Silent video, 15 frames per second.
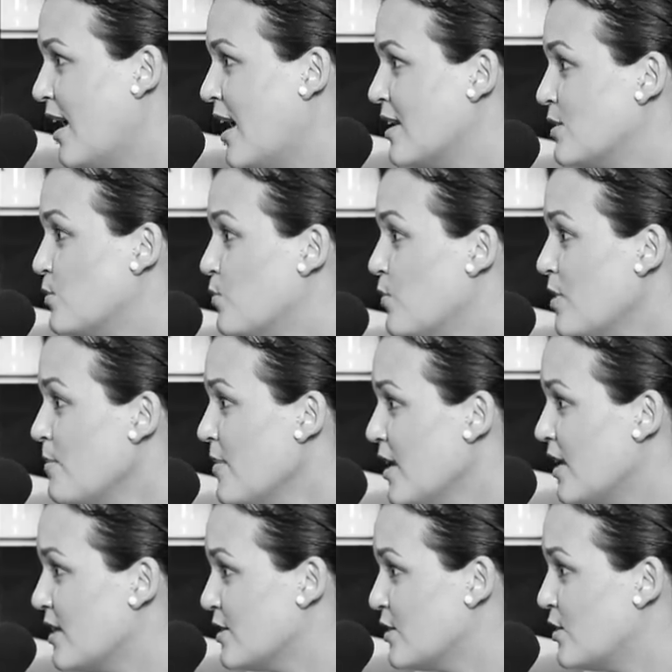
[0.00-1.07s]
as women,
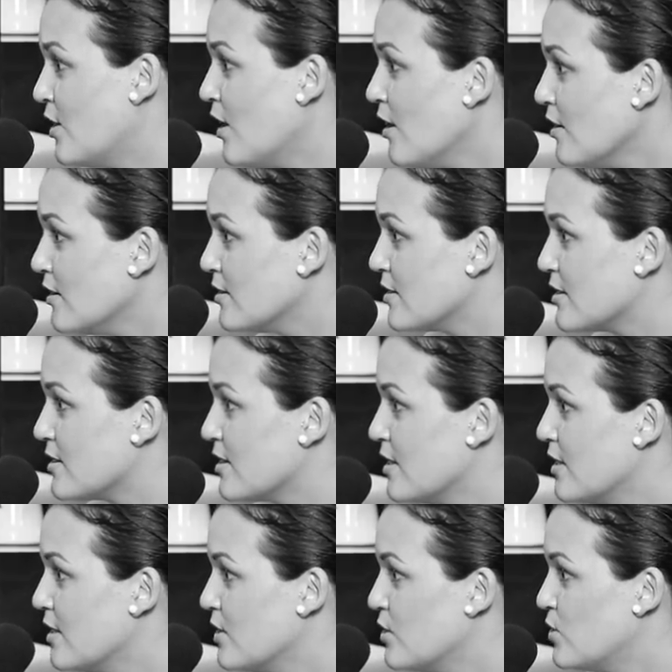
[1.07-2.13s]
as yeah. girls.
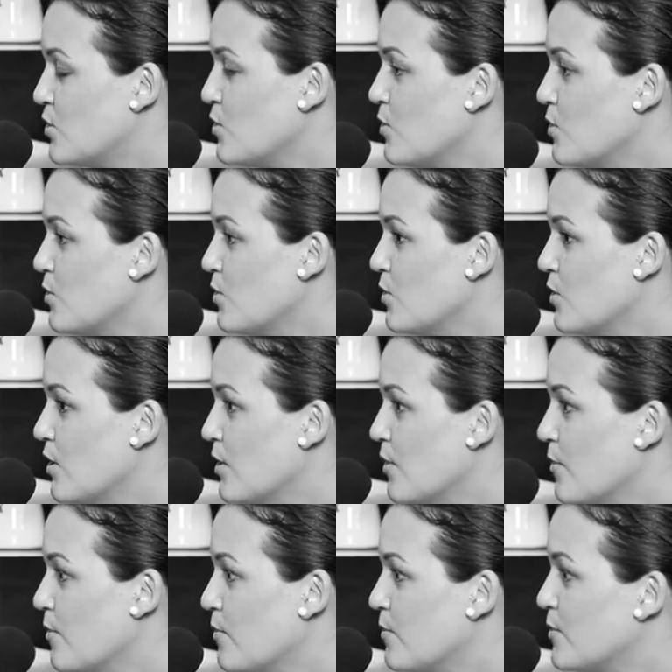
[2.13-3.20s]
Yep to
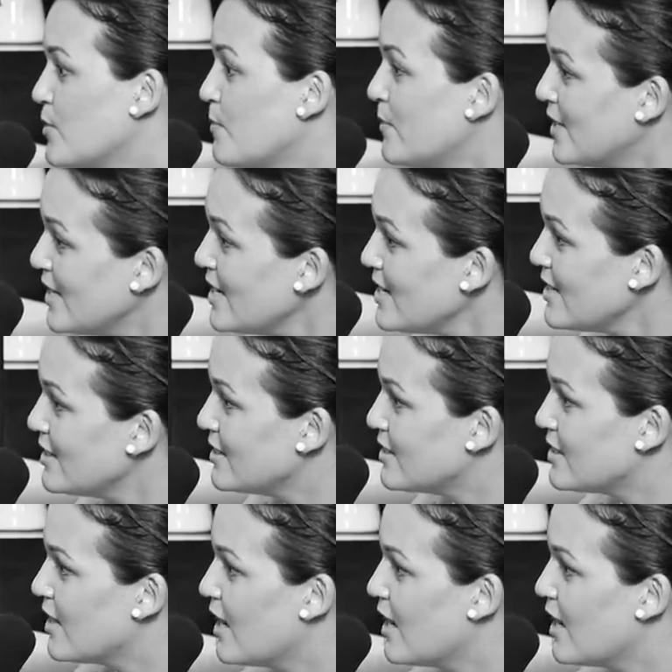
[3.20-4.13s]
please to please yeah.